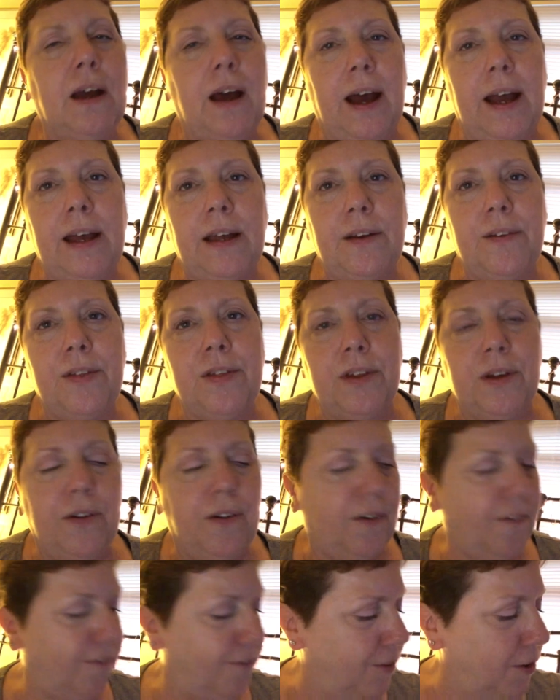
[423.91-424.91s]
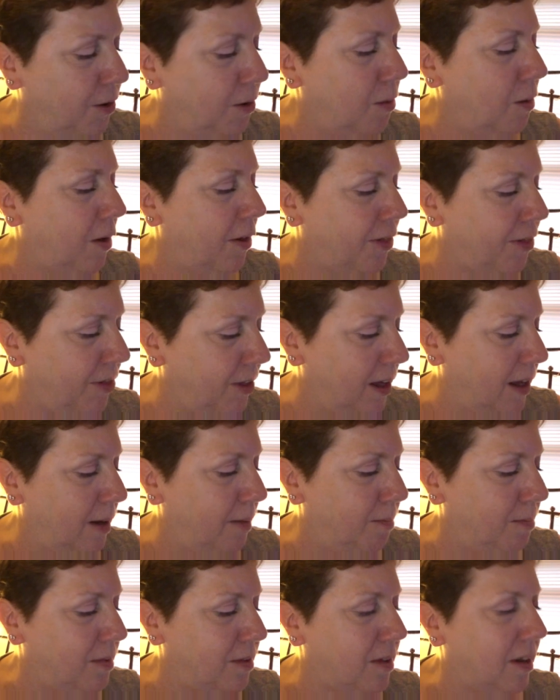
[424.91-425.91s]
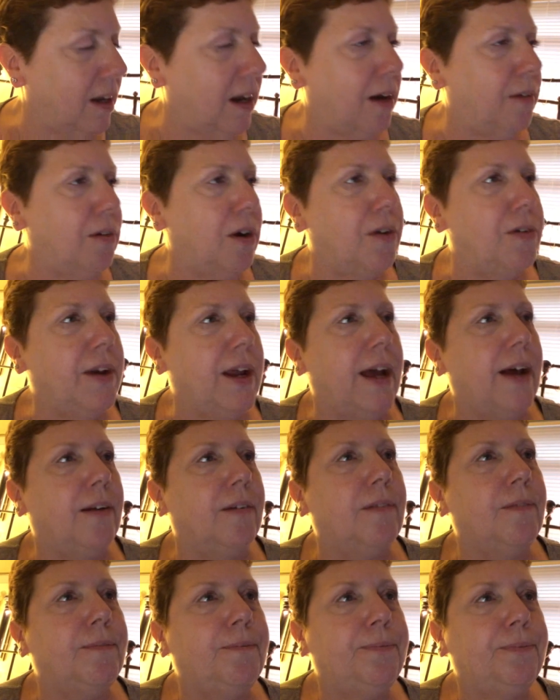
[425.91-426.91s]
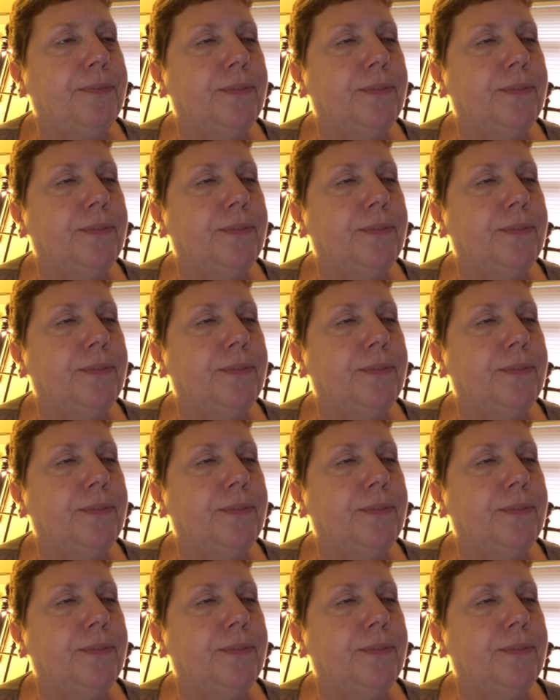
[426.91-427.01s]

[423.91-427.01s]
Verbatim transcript: I had a few, a few themes that I wrote down